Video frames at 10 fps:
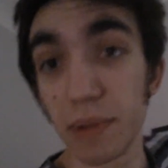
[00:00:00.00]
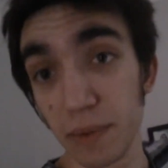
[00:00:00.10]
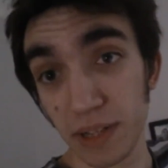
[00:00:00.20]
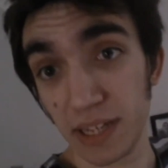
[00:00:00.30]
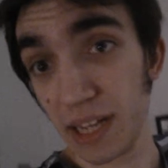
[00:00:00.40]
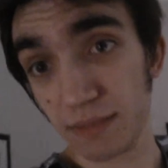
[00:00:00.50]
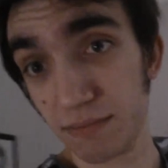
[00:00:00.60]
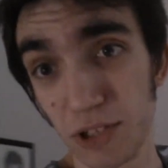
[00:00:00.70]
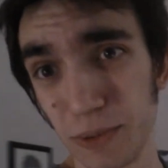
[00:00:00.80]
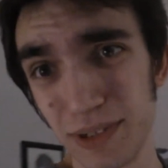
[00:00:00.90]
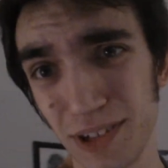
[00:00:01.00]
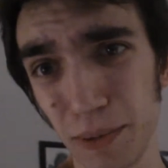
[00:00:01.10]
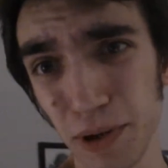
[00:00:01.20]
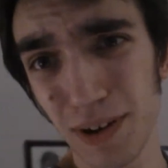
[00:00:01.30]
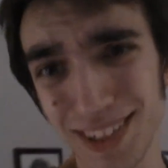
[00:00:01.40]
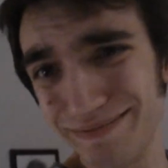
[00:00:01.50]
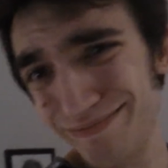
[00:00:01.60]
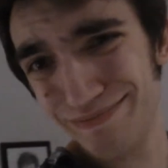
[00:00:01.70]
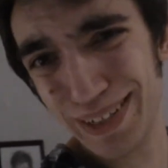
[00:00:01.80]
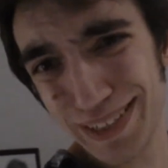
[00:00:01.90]
anyway, yeah. Hope you're right.
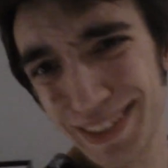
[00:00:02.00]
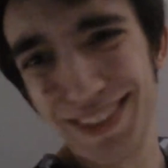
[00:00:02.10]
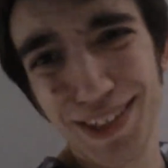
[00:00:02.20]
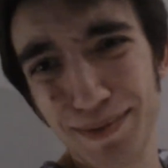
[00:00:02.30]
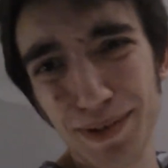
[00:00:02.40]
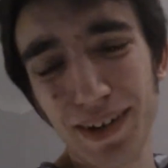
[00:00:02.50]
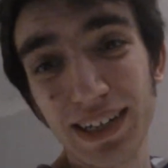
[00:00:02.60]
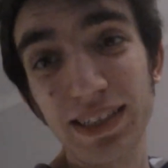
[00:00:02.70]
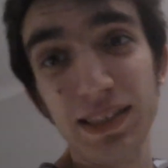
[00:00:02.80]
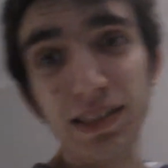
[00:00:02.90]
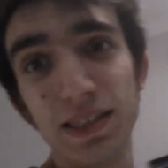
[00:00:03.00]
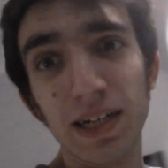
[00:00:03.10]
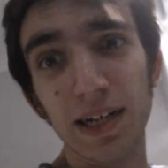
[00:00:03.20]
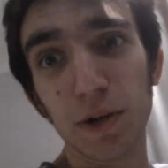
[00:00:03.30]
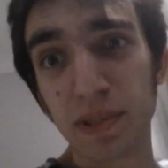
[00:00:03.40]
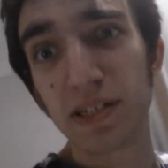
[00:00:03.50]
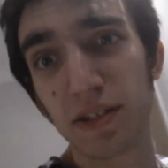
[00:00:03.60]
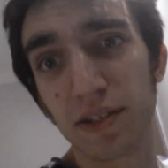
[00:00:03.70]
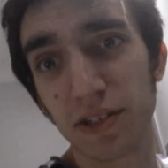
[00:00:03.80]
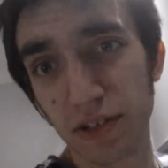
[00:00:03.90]
Basically, hope you're right. Updates
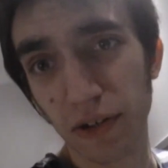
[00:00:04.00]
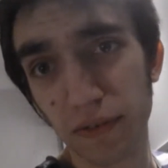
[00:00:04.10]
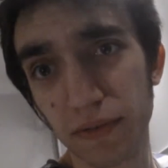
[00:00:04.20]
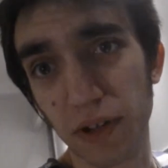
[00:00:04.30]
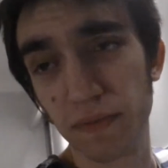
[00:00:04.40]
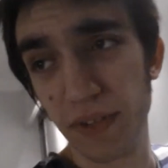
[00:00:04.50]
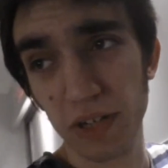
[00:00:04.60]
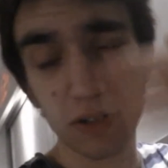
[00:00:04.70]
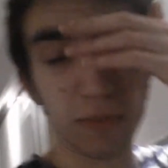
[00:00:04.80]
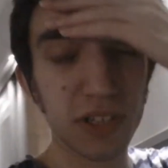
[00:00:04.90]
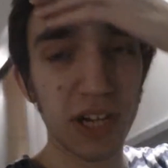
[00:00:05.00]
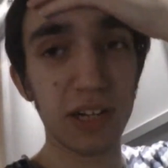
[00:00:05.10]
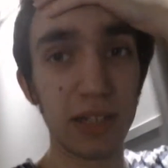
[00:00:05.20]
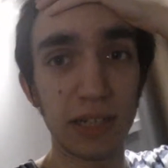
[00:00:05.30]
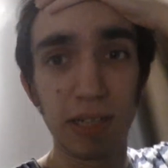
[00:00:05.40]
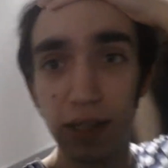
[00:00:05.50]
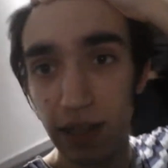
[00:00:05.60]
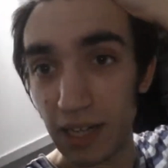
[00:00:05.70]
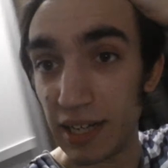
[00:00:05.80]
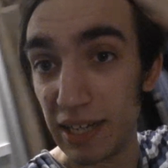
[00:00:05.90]
on the stuff, on videos on my channel.
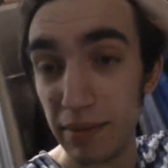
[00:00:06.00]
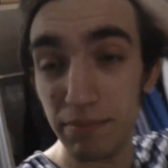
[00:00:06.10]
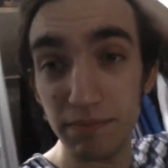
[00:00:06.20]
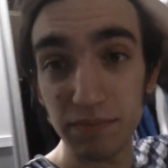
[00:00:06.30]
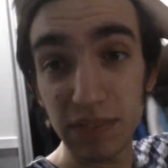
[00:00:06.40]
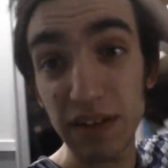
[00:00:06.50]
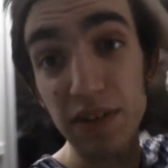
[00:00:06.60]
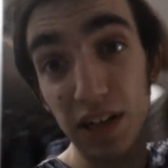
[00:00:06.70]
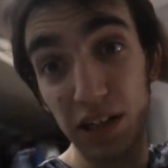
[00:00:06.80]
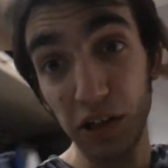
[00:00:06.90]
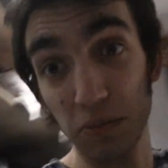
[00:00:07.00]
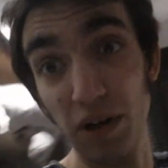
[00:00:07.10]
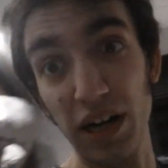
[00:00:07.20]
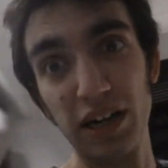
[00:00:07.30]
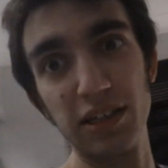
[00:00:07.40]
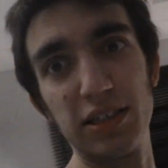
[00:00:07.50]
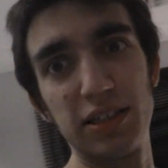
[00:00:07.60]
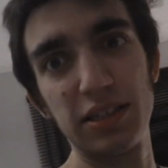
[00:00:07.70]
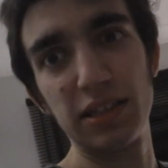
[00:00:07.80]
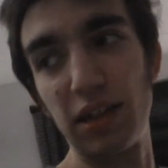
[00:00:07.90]
Giving it a little break
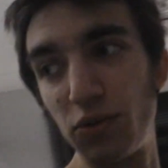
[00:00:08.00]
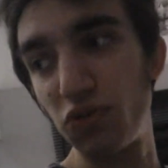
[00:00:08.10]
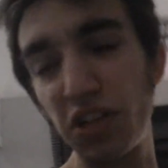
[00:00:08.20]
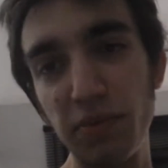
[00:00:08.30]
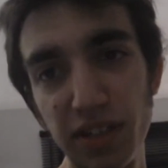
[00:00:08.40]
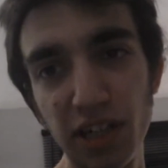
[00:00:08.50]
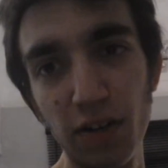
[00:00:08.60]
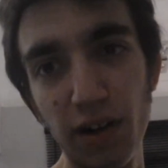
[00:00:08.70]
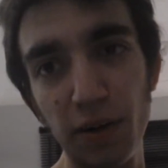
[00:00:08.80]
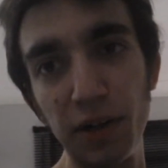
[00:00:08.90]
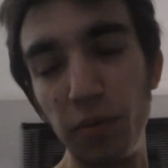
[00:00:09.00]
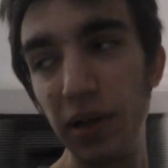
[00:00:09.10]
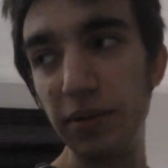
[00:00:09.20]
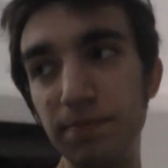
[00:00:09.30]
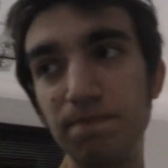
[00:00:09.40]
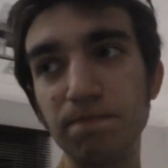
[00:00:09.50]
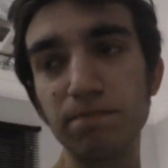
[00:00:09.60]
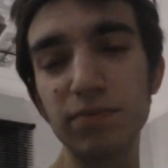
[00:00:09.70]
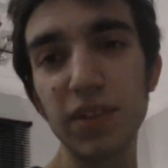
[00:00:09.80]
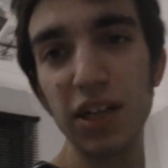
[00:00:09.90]
because I was stressing myself out a little bit.
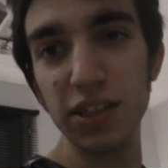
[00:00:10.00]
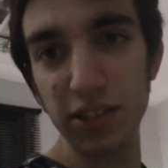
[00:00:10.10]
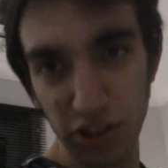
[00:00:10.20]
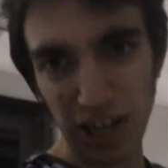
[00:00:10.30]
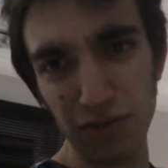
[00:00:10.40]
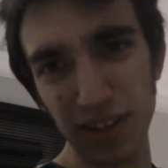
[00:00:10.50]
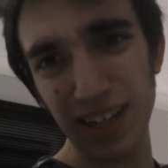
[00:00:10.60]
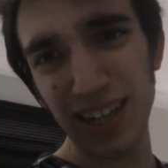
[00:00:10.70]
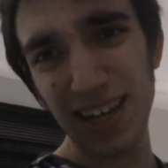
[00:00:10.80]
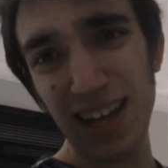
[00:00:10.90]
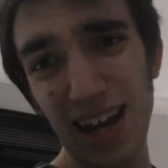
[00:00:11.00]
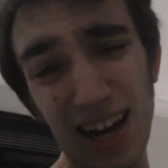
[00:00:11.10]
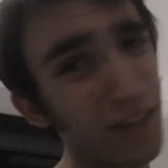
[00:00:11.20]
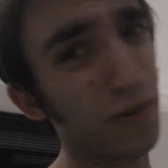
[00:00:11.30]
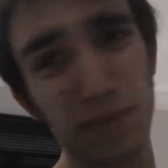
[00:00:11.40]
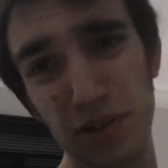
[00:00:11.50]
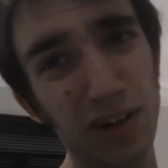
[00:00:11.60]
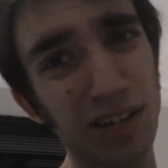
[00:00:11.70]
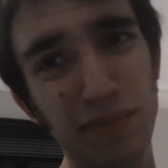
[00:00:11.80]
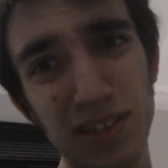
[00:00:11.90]
And generally, I don't want to be
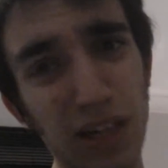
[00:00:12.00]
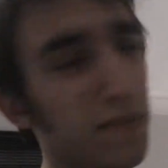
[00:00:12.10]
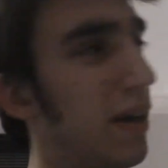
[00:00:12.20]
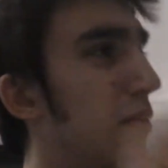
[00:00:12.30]
stressing myself